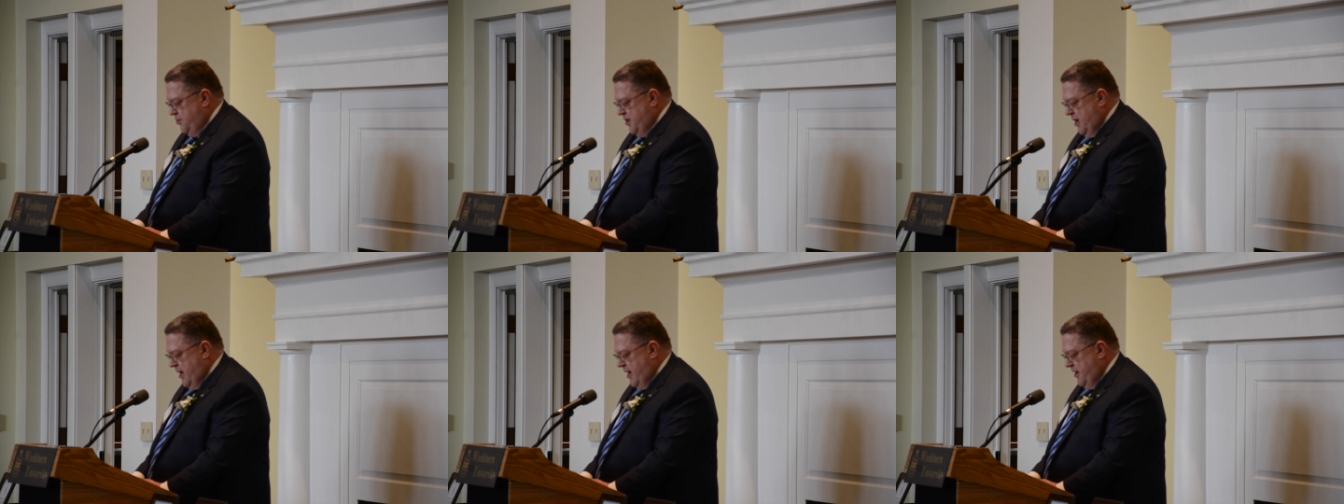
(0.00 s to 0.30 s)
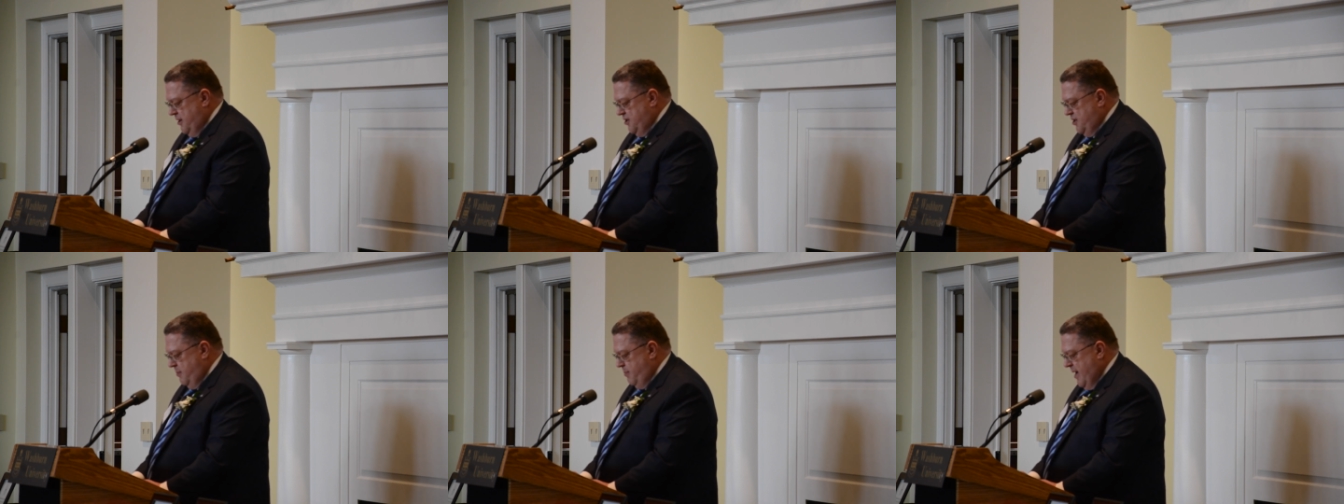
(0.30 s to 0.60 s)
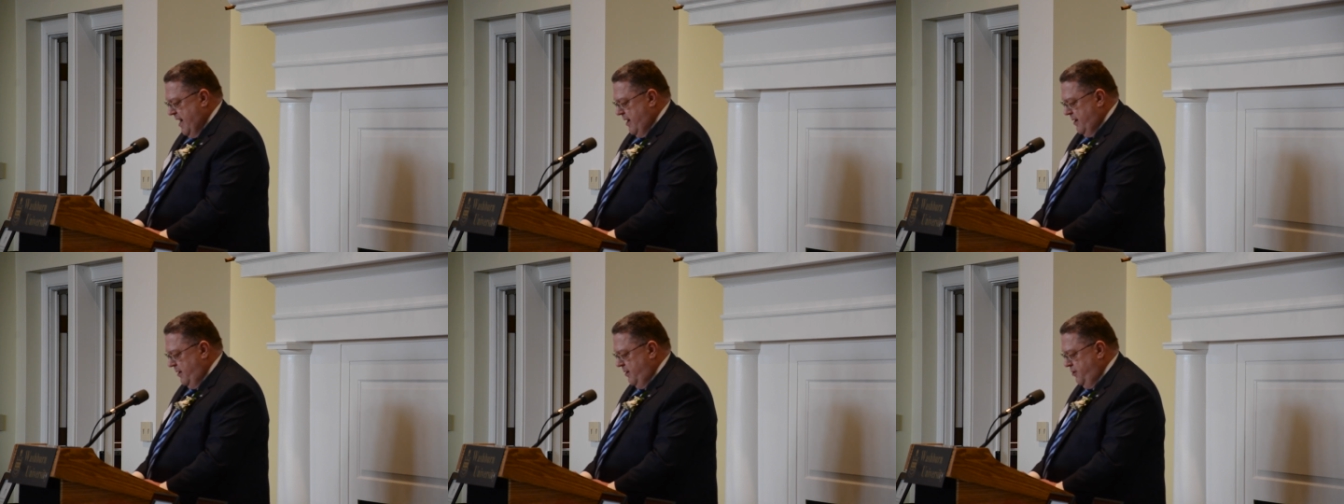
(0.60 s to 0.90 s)
taught us
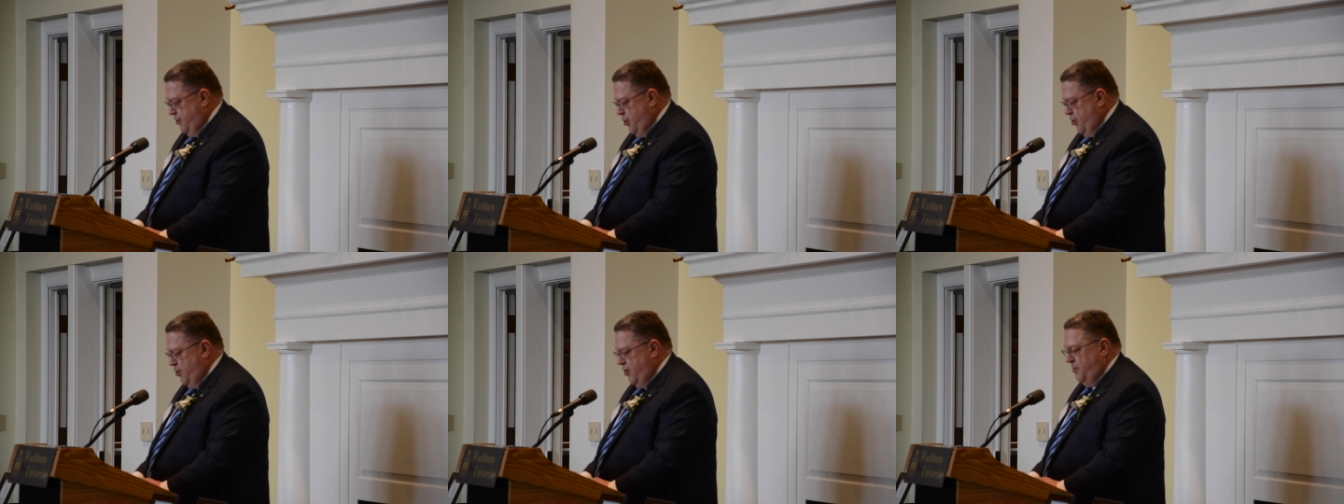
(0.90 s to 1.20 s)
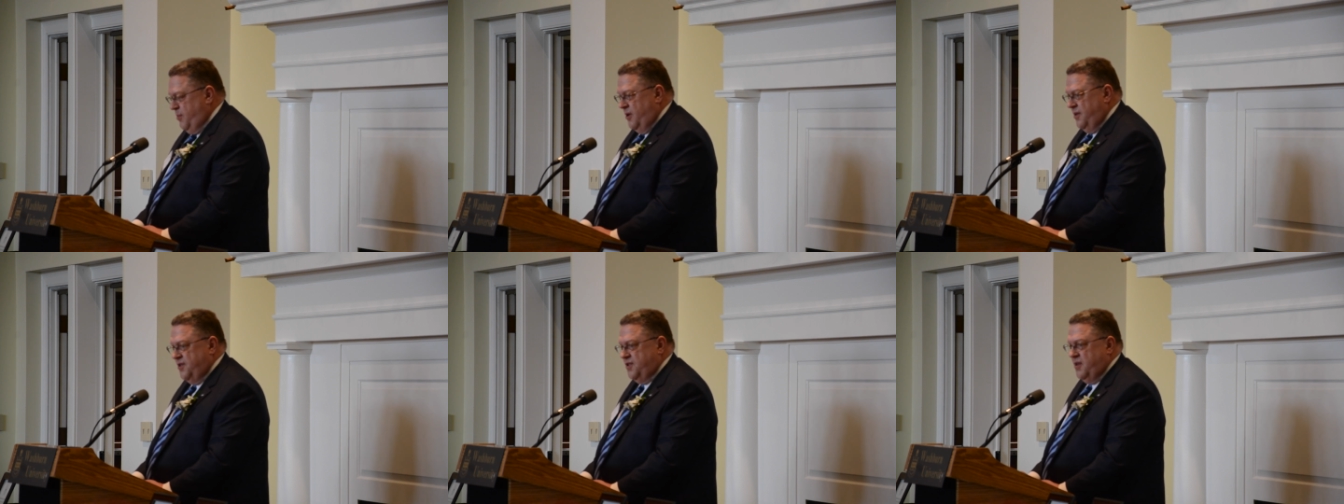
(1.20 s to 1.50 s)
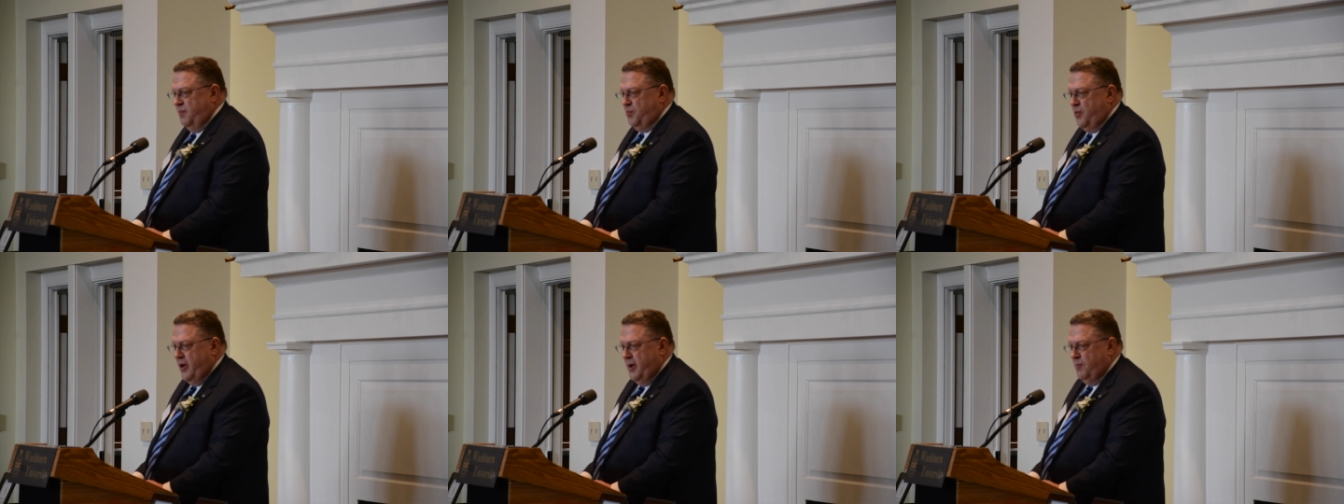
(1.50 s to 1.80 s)
about notable
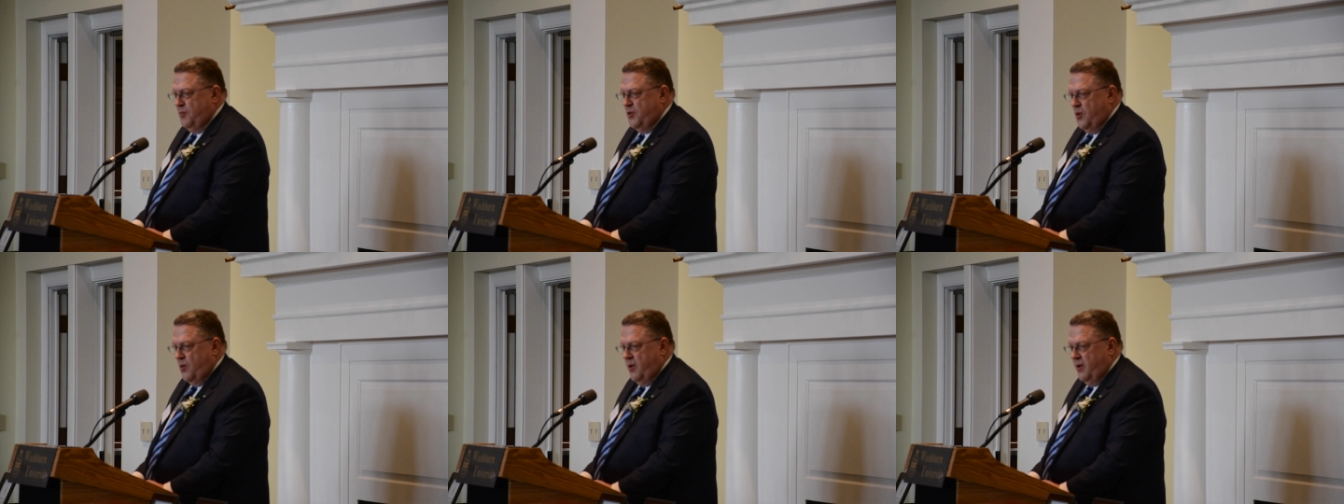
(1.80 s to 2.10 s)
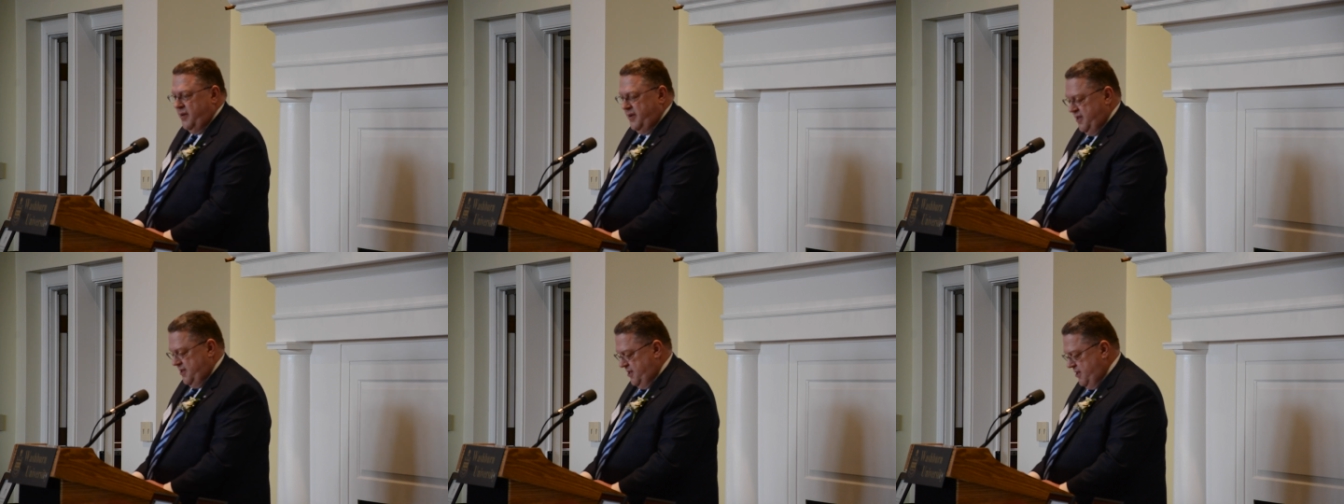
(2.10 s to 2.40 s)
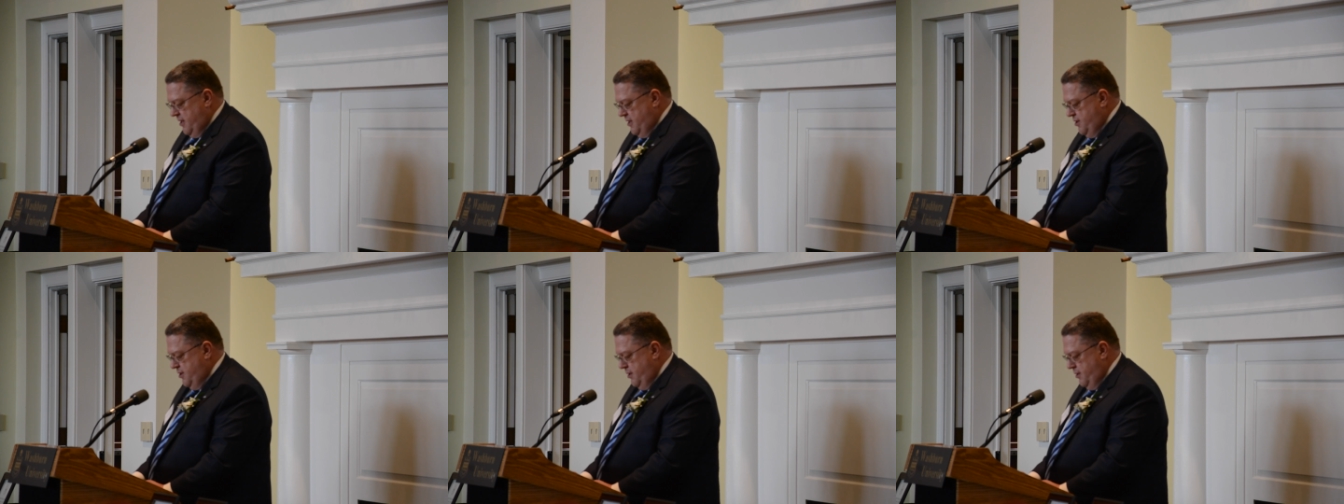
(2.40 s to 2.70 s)
Supreme Court
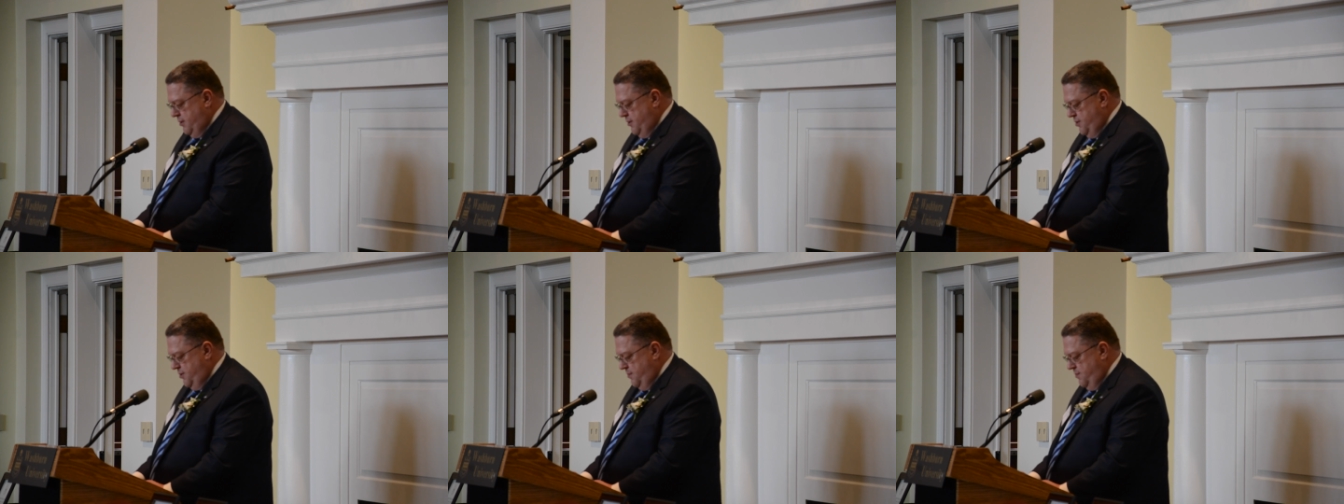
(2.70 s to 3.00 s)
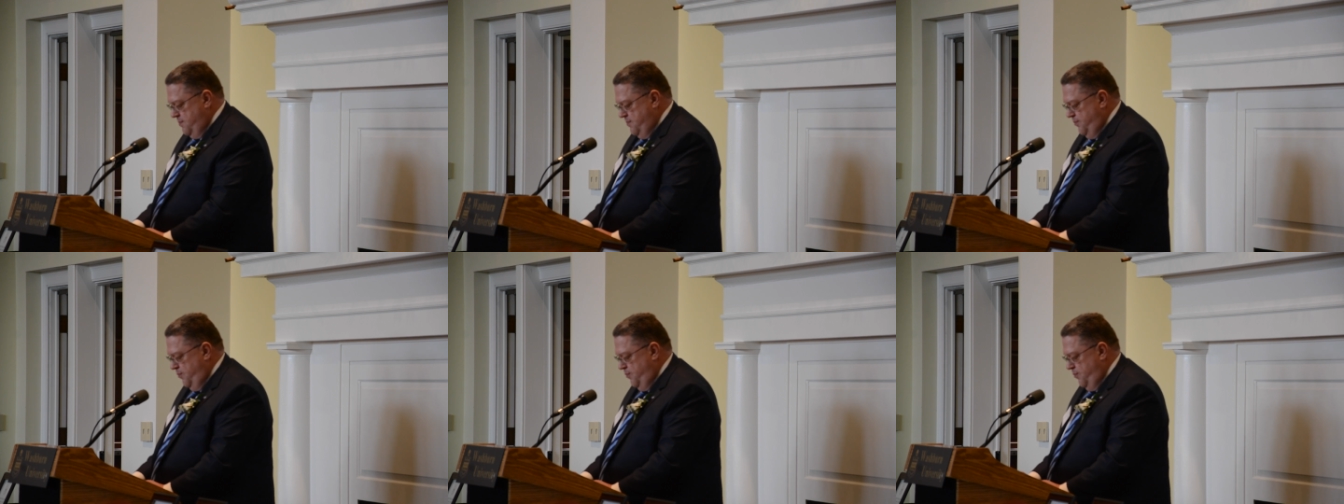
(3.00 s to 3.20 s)
decisions.